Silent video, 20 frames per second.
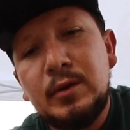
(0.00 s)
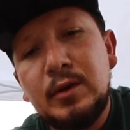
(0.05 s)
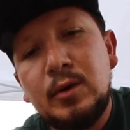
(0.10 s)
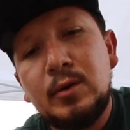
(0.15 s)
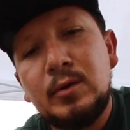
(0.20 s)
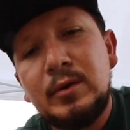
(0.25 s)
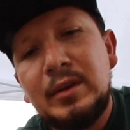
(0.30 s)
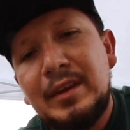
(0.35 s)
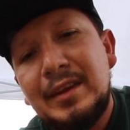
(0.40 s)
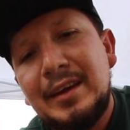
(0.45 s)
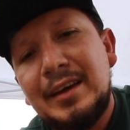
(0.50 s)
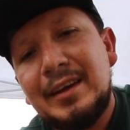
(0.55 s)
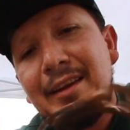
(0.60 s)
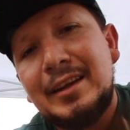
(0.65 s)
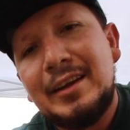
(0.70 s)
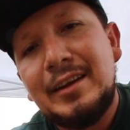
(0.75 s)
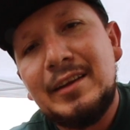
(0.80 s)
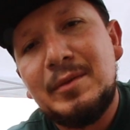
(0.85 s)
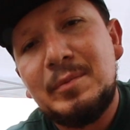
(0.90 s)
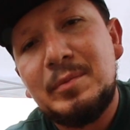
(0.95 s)
The only thing
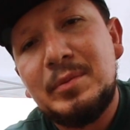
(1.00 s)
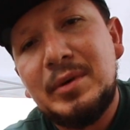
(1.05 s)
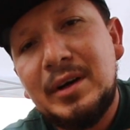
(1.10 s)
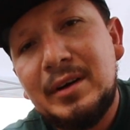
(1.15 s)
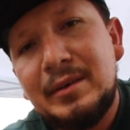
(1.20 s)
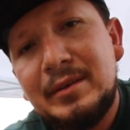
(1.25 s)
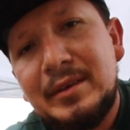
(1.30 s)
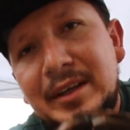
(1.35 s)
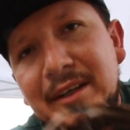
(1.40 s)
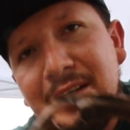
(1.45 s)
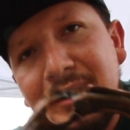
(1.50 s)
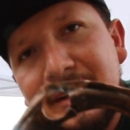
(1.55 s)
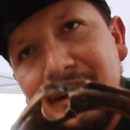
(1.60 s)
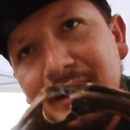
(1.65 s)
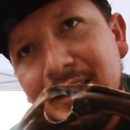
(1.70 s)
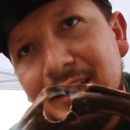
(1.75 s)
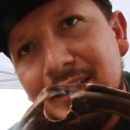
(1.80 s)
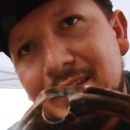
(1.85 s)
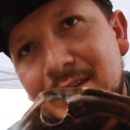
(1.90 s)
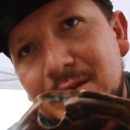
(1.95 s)
that it's probably gonna
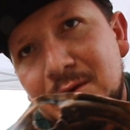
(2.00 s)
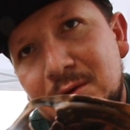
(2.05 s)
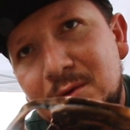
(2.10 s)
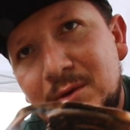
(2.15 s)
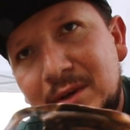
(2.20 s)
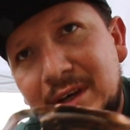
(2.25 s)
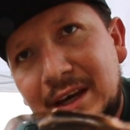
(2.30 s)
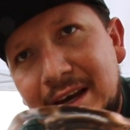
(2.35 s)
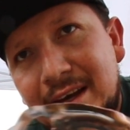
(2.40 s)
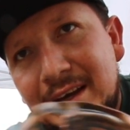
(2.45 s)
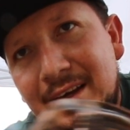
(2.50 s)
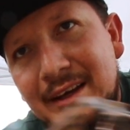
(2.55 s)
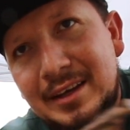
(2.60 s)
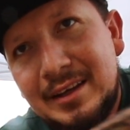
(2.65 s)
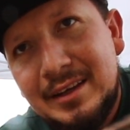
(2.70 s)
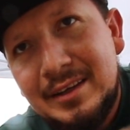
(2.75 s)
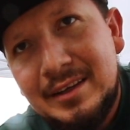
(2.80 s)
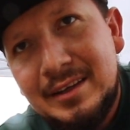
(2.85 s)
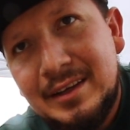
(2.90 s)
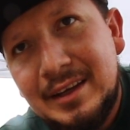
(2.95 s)
need is a new
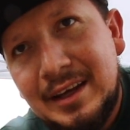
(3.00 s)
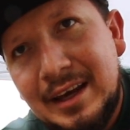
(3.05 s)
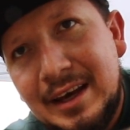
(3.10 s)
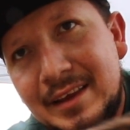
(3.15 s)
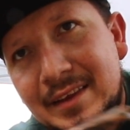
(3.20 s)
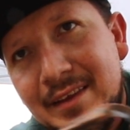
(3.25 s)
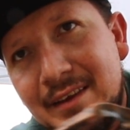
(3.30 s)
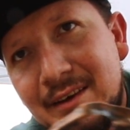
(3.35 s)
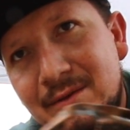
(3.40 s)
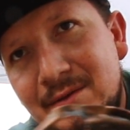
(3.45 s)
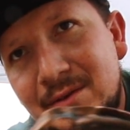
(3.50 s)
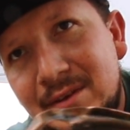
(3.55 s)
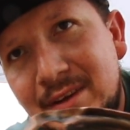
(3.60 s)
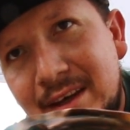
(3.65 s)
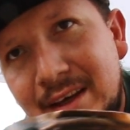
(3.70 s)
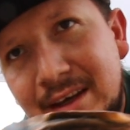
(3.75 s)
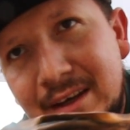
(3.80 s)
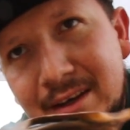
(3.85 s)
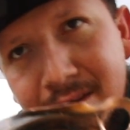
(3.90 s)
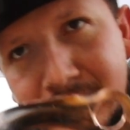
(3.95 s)
gasket for
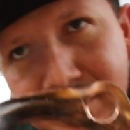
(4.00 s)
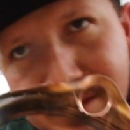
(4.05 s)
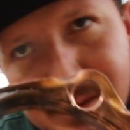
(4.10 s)
the head.